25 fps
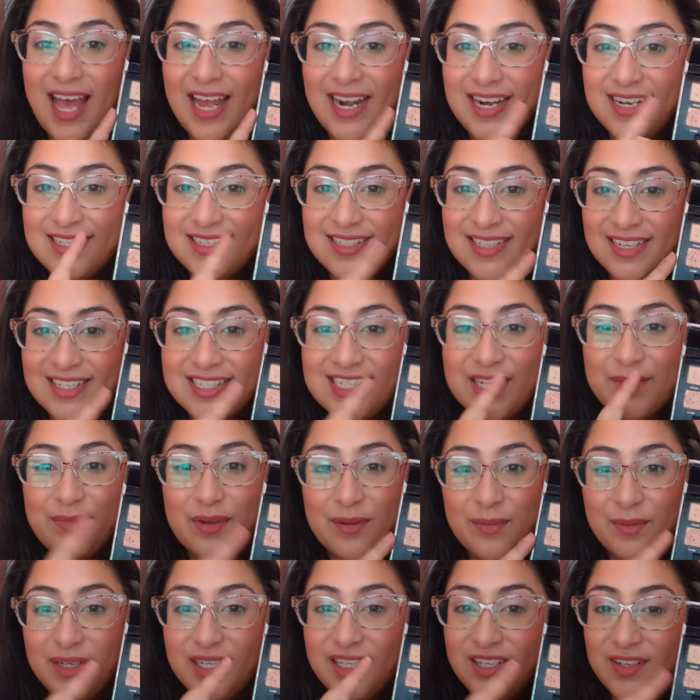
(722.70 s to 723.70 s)
Anastasia
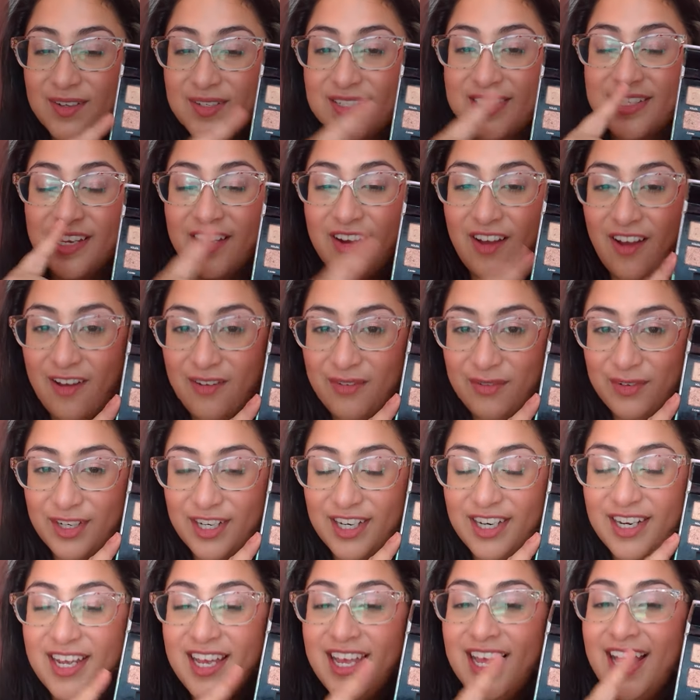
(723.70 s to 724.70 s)
Beverly Hills can offer.
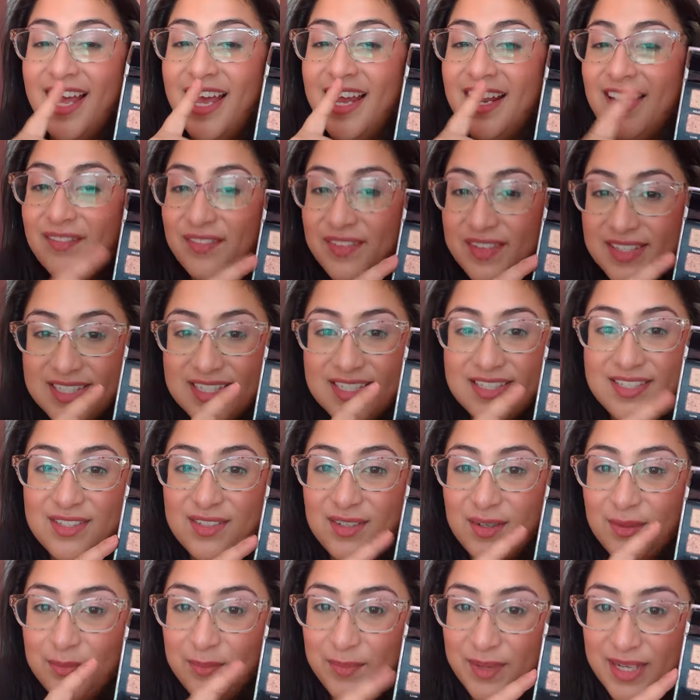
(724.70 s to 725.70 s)
And if this is
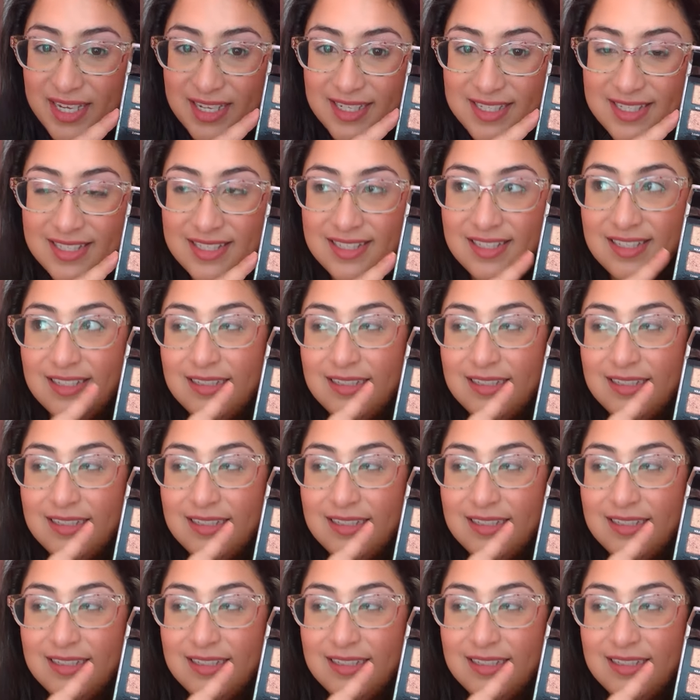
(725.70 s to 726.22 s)
your best,